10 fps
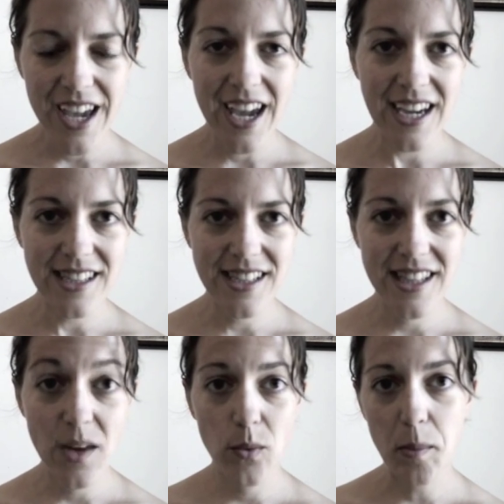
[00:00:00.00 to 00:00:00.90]
and
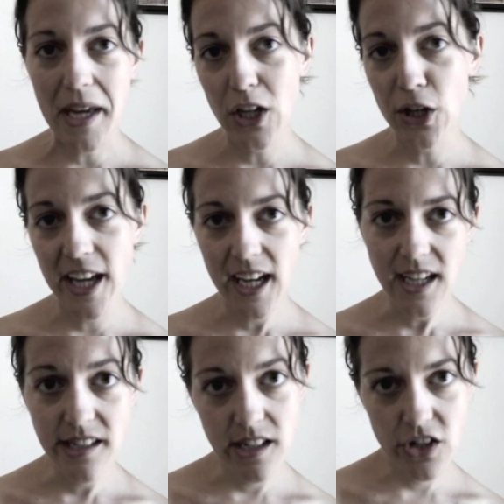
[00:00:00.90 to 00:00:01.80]
then we'll be cooking a
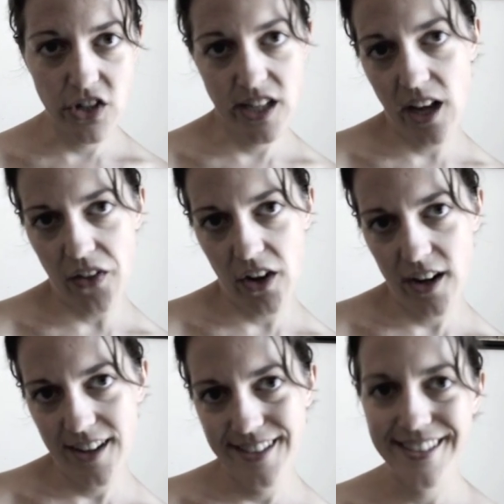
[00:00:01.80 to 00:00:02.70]
dish together
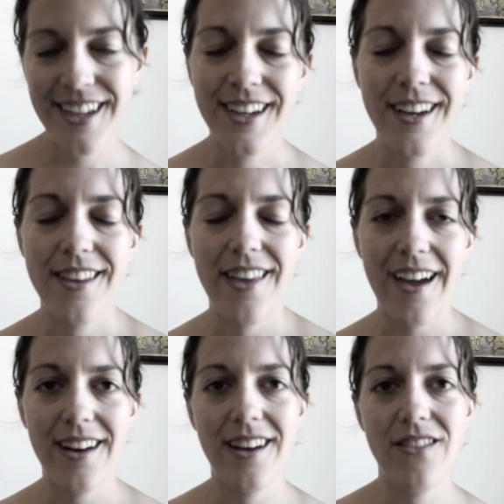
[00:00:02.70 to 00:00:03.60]

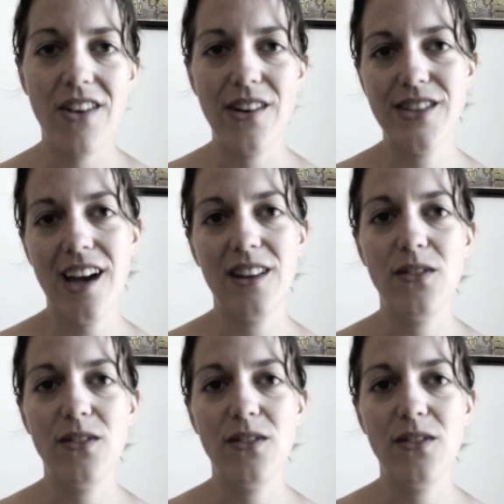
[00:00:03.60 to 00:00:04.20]
that involves olive